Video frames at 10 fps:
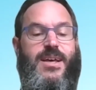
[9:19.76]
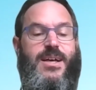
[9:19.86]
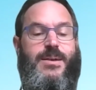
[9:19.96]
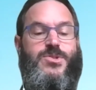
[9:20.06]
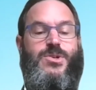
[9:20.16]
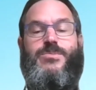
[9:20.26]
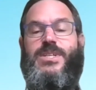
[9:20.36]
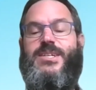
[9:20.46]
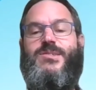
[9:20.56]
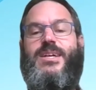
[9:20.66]
So I'm really
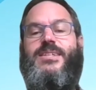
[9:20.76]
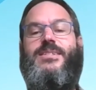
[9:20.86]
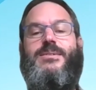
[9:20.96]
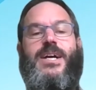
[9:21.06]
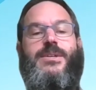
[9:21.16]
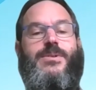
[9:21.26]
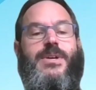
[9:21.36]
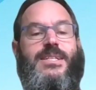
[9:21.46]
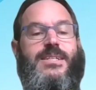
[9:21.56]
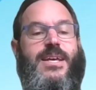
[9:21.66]
excited to
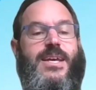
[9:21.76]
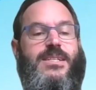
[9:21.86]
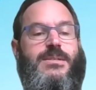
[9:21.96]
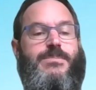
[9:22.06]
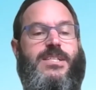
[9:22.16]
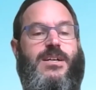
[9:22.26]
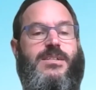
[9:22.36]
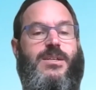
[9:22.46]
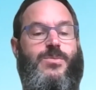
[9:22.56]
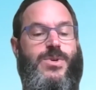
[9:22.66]
moderate today, to be
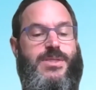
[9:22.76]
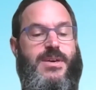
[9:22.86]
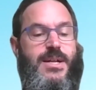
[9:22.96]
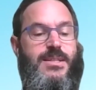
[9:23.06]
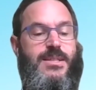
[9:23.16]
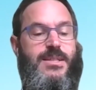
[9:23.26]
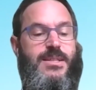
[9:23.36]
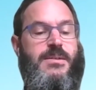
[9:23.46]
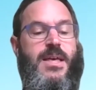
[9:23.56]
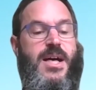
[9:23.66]
talking with Hella,
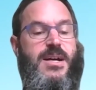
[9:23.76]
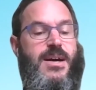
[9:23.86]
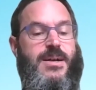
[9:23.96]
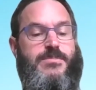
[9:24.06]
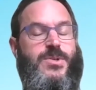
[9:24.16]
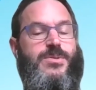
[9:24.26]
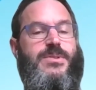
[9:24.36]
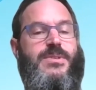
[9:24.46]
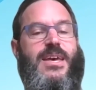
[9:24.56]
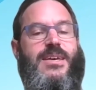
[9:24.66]

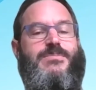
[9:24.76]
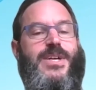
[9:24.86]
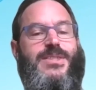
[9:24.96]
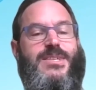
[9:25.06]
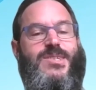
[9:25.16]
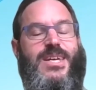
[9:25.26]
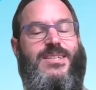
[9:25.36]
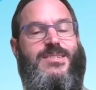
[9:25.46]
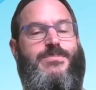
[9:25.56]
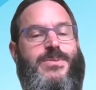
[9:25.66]
who's, as Martha said,
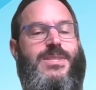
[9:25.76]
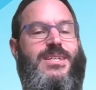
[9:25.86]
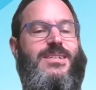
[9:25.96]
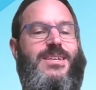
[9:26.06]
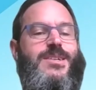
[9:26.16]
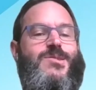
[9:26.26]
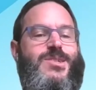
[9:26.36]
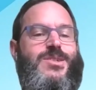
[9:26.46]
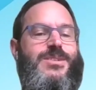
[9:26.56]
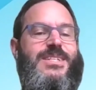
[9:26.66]
is both a
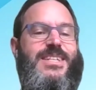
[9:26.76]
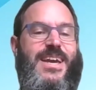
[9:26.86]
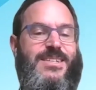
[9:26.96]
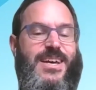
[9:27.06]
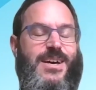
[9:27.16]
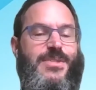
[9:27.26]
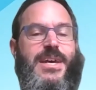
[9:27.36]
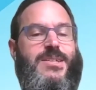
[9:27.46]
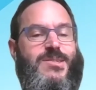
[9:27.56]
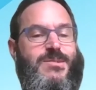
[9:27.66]
student and a health
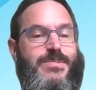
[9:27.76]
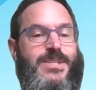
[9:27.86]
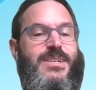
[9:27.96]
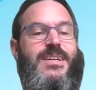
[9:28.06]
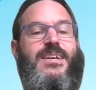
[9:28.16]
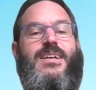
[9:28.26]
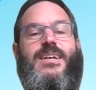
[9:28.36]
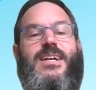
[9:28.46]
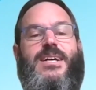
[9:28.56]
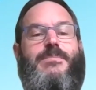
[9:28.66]
expert,
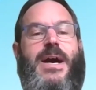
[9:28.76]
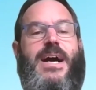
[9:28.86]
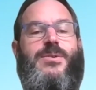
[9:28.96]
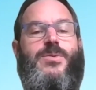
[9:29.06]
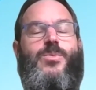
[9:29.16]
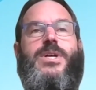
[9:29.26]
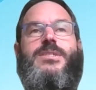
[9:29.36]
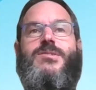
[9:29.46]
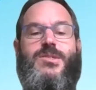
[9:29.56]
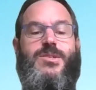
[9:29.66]
about what
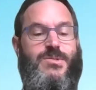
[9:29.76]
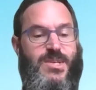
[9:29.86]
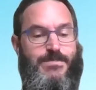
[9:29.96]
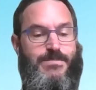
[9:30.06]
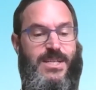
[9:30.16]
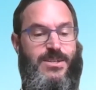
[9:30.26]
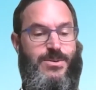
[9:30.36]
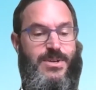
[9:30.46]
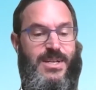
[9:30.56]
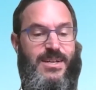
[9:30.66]
students can be doing,